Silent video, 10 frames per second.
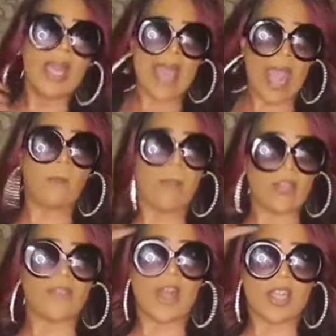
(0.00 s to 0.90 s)
Now,
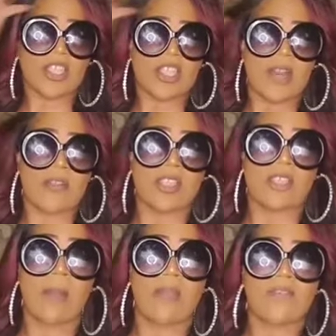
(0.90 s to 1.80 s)
motherfucking share
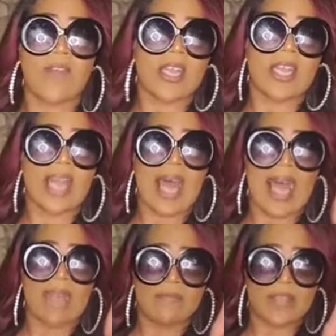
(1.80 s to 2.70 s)
this motherfucking
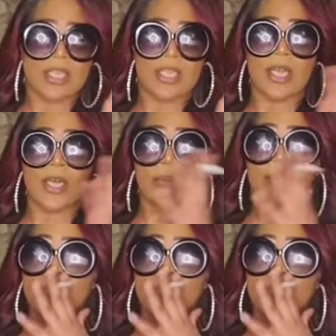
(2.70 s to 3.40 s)
live video.